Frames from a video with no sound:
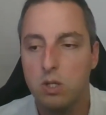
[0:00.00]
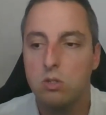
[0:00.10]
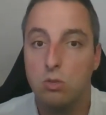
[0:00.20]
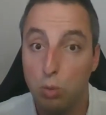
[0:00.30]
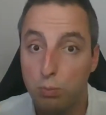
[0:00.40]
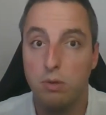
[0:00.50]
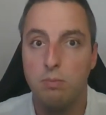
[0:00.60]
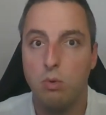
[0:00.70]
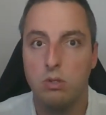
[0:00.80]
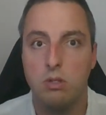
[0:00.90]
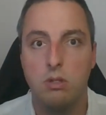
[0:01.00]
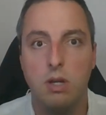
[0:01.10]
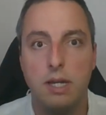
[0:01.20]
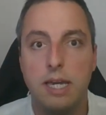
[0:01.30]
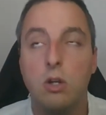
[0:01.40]
Super
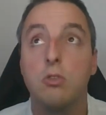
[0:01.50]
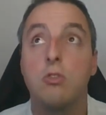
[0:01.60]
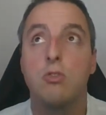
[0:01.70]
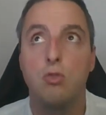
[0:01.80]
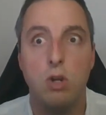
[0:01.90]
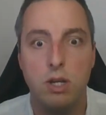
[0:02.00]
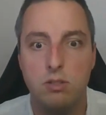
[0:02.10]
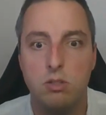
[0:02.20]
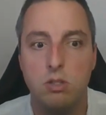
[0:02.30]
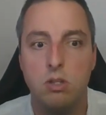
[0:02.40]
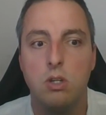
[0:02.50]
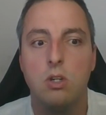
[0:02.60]
important. I cannot stress